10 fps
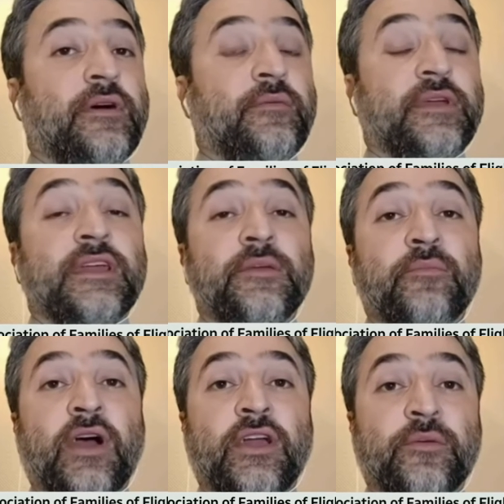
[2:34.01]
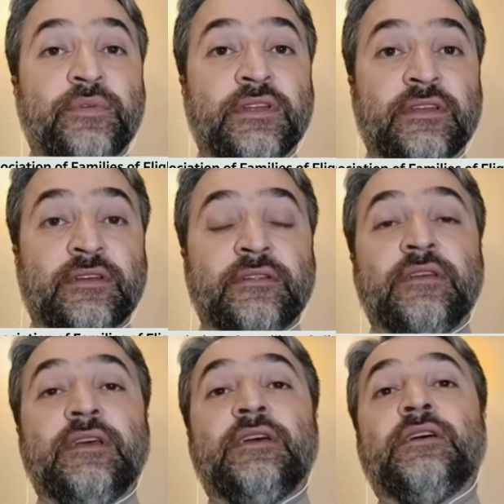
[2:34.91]
In my opinion,
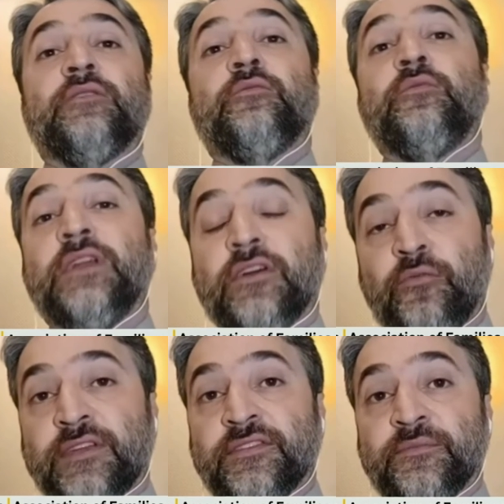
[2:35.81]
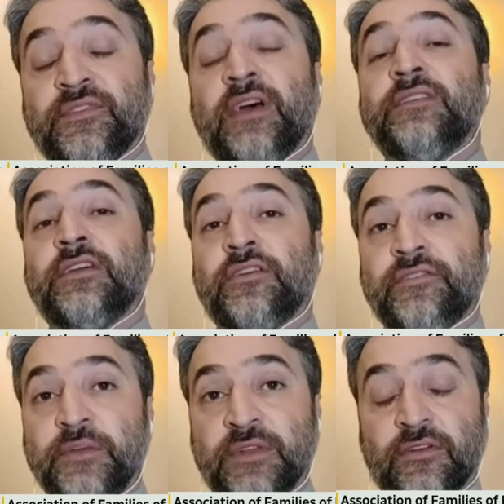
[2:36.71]
we are victims and they are
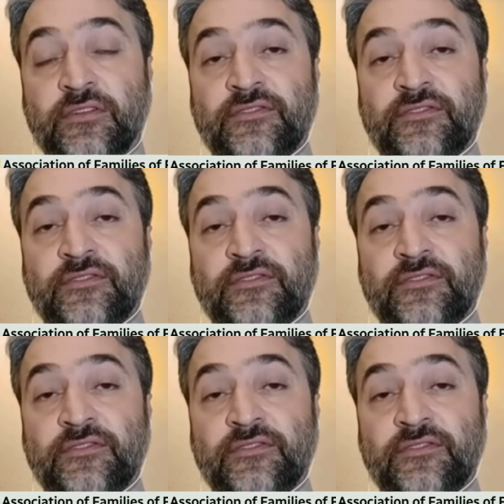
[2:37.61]
criminals.